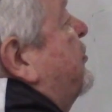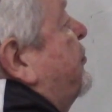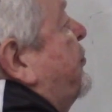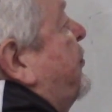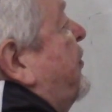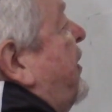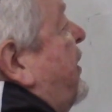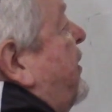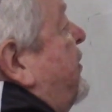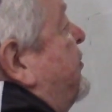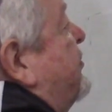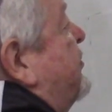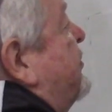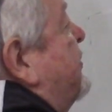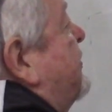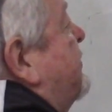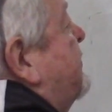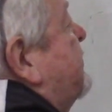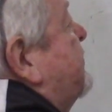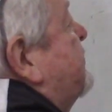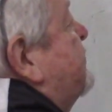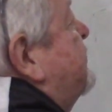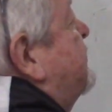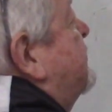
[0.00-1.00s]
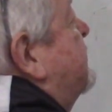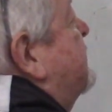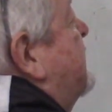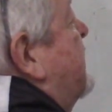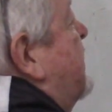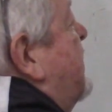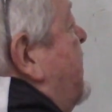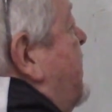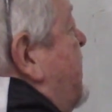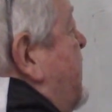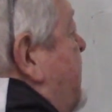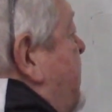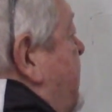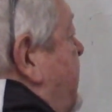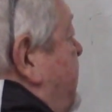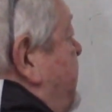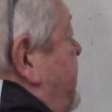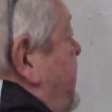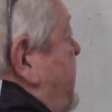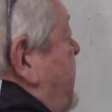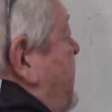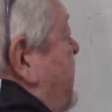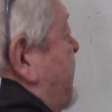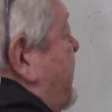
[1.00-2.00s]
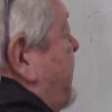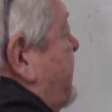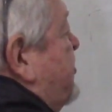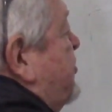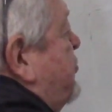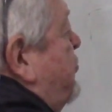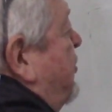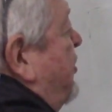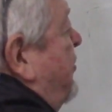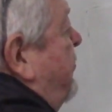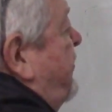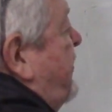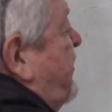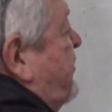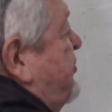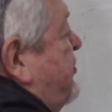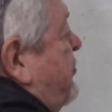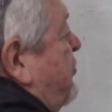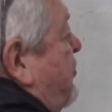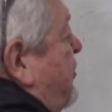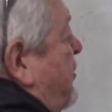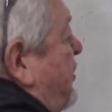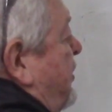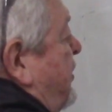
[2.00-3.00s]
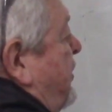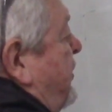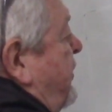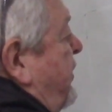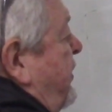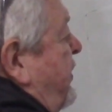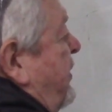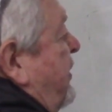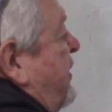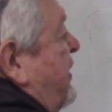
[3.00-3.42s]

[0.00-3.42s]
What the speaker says: press, taking my square piece of wood.